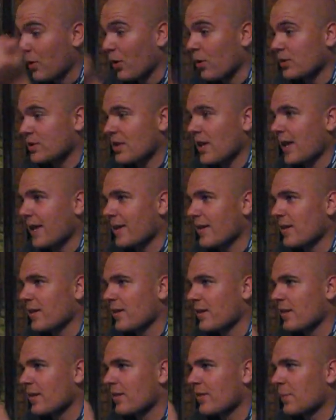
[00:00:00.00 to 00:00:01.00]
lost like
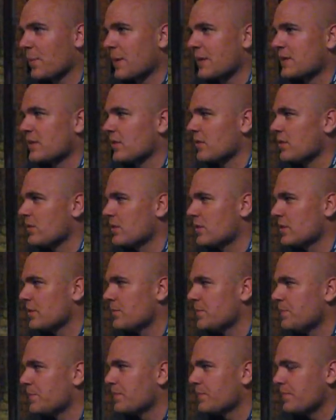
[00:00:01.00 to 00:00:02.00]
the pistols,
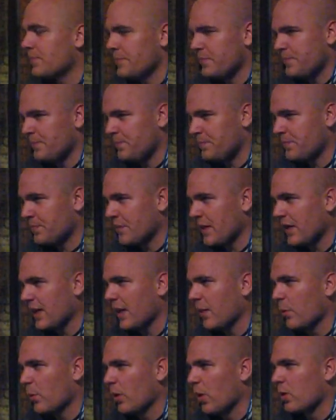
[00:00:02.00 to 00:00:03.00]
and
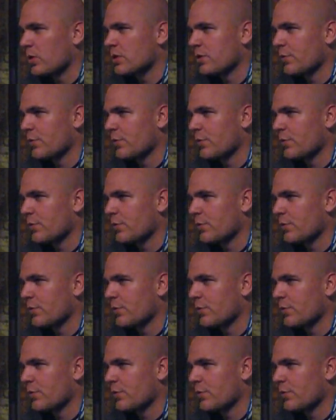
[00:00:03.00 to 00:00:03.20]
then we lost